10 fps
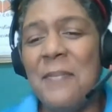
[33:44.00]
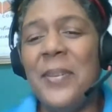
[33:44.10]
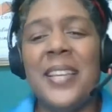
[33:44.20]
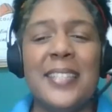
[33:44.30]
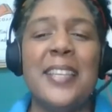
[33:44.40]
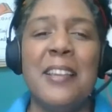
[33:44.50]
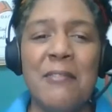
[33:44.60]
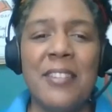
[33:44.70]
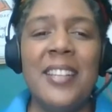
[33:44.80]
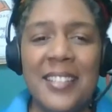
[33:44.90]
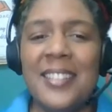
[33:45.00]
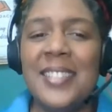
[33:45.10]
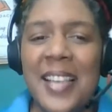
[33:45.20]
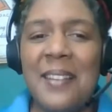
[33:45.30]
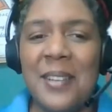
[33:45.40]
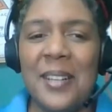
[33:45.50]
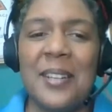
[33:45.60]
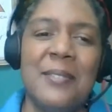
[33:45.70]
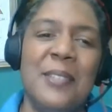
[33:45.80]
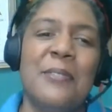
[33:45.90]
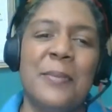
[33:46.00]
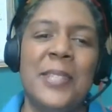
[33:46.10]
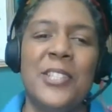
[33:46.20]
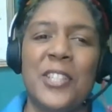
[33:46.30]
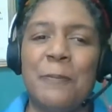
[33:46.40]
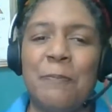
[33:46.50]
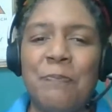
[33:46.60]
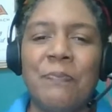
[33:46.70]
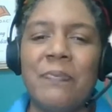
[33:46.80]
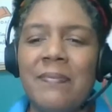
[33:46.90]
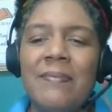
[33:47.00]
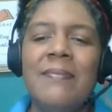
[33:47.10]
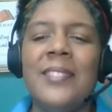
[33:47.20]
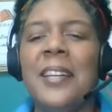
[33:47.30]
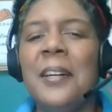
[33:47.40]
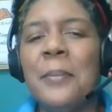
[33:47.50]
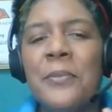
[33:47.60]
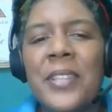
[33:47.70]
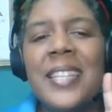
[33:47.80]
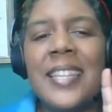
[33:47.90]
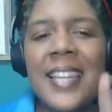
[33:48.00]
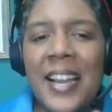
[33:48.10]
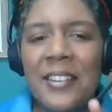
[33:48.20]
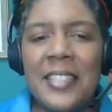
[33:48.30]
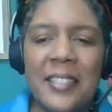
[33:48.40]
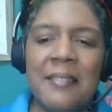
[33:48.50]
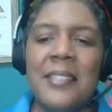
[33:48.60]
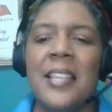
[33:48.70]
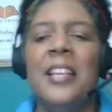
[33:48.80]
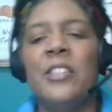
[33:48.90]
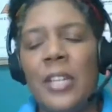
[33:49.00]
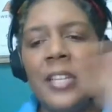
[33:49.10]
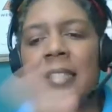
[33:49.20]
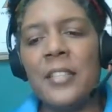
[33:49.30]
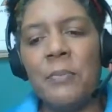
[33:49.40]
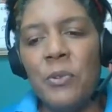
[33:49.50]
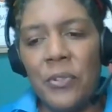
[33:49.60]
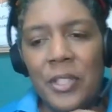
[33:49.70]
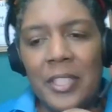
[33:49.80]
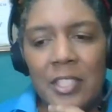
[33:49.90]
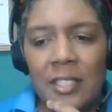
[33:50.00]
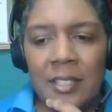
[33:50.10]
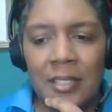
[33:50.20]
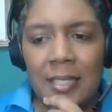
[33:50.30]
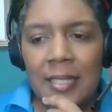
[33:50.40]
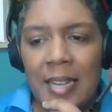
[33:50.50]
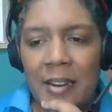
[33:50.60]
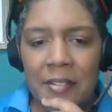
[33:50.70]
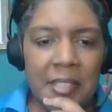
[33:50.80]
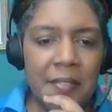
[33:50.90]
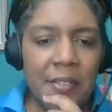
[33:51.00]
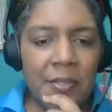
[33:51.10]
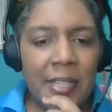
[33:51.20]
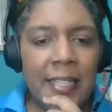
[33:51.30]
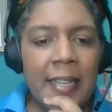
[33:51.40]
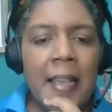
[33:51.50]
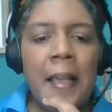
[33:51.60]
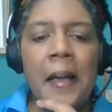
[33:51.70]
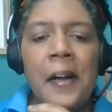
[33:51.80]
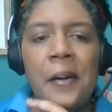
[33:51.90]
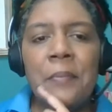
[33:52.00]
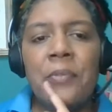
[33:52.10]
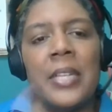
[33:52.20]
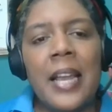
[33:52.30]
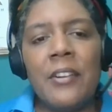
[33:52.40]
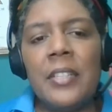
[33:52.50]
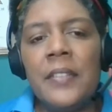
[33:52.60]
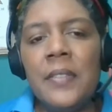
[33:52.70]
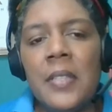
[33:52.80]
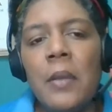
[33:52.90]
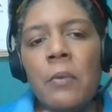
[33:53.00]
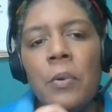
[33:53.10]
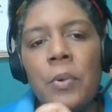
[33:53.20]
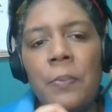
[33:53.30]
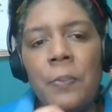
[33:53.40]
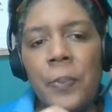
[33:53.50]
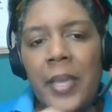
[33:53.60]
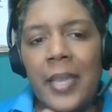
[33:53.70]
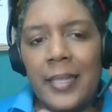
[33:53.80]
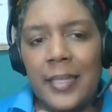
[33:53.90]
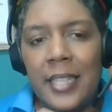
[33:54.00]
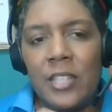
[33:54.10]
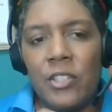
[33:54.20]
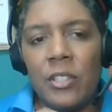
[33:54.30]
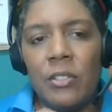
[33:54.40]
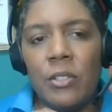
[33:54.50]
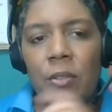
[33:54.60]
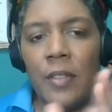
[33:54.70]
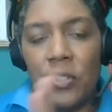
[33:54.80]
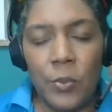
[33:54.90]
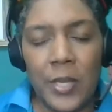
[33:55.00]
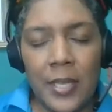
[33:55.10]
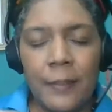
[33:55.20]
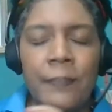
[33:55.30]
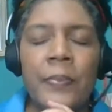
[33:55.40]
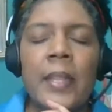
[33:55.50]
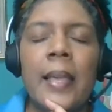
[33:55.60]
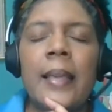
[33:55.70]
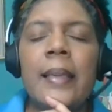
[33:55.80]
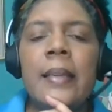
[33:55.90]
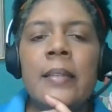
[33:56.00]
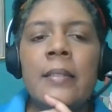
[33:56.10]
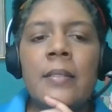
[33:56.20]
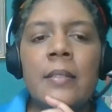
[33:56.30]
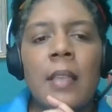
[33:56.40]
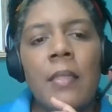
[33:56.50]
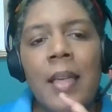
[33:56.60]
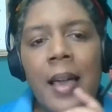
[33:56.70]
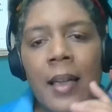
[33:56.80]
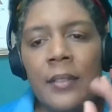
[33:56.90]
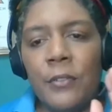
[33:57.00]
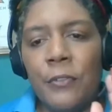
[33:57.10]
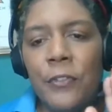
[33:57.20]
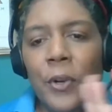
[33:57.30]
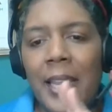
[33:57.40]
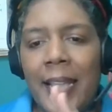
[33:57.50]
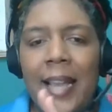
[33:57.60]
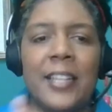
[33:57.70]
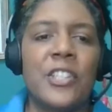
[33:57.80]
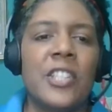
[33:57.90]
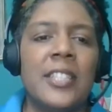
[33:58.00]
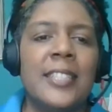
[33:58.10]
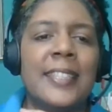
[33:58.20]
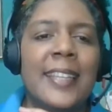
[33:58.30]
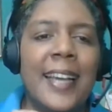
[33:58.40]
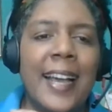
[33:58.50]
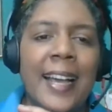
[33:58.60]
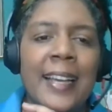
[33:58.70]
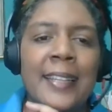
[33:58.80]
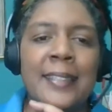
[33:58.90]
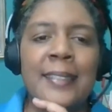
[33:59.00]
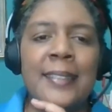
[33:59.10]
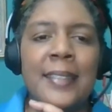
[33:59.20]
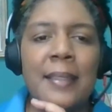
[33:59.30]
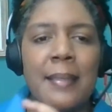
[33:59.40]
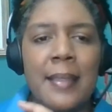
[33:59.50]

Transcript: Because it really does have a lot of information. For the narratives, so let's move on to the narratives, right? For narratives today, what we're paying attention to this week is that falling action and